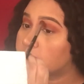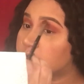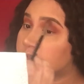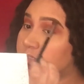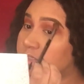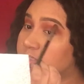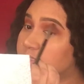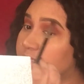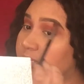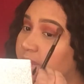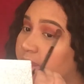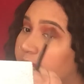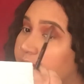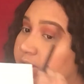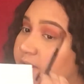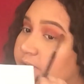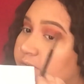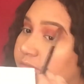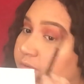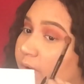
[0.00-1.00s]
Just
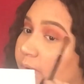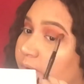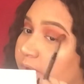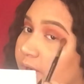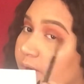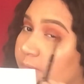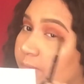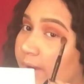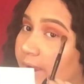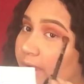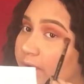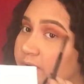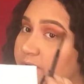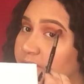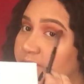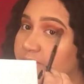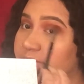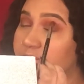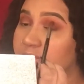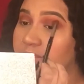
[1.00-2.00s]
kind of going around
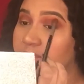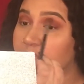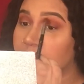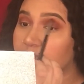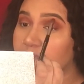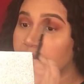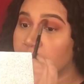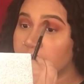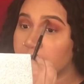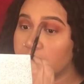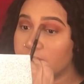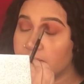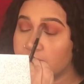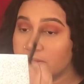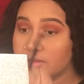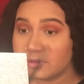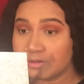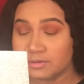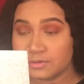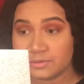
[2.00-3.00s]
everything
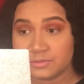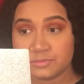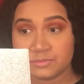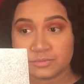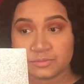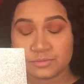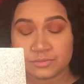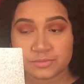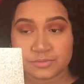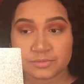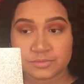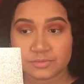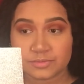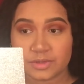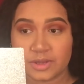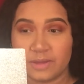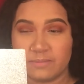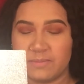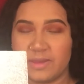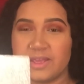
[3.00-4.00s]

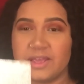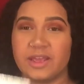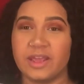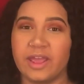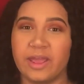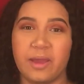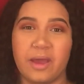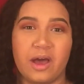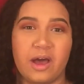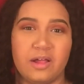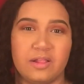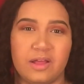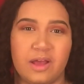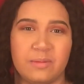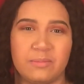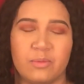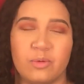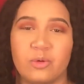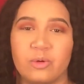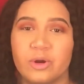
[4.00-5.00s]
and making it a
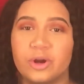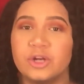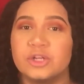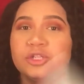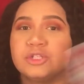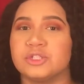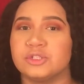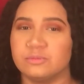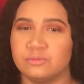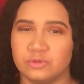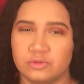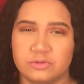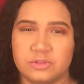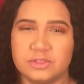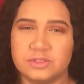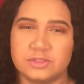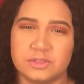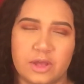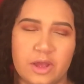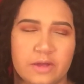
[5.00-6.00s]
lot more smooth
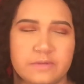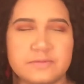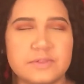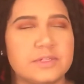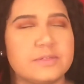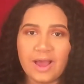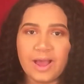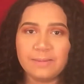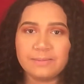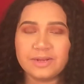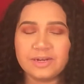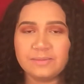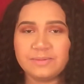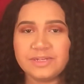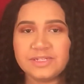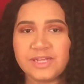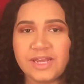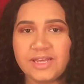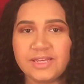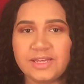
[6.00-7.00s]
and soft. I'm going to be
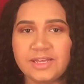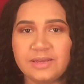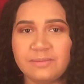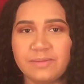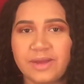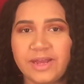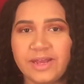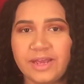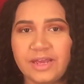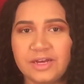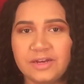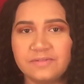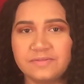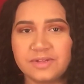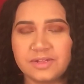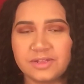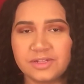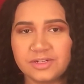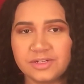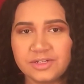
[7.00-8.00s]
taking my e.l.f.
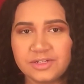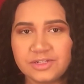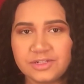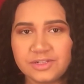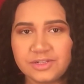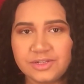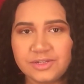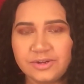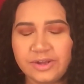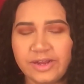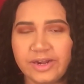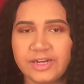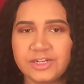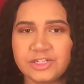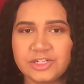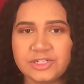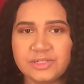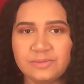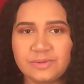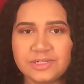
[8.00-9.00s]
glitter glue, and I
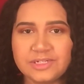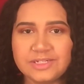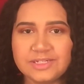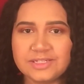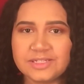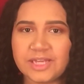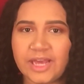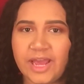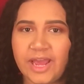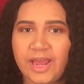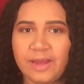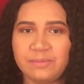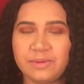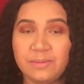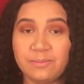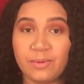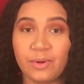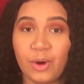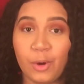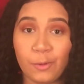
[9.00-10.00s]
just want to say
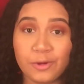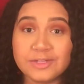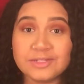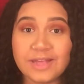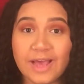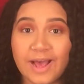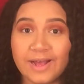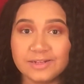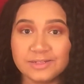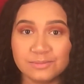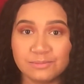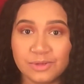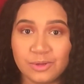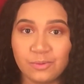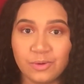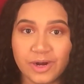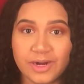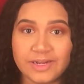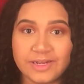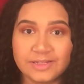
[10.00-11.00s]
people always ask me
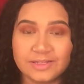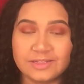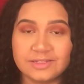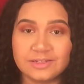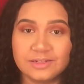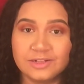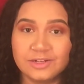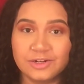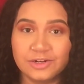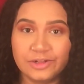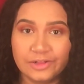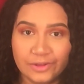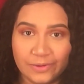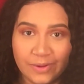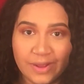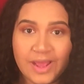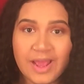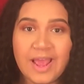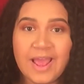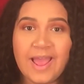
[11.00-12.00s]
where I get this glitter glue,
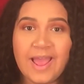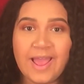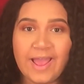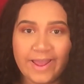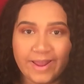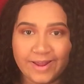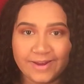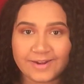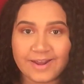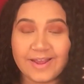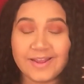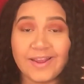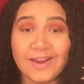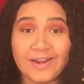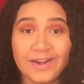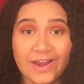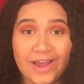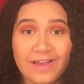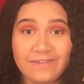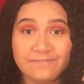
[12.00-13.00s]
and I
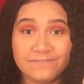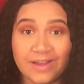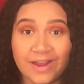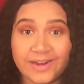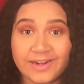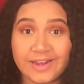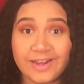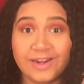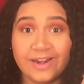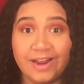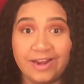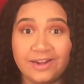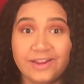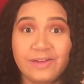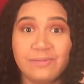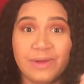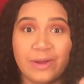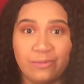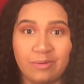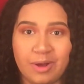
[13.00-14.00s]
cannot find it in any
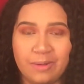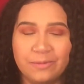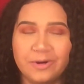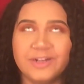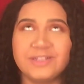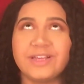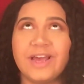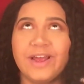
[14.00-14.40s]
of my Walmarts.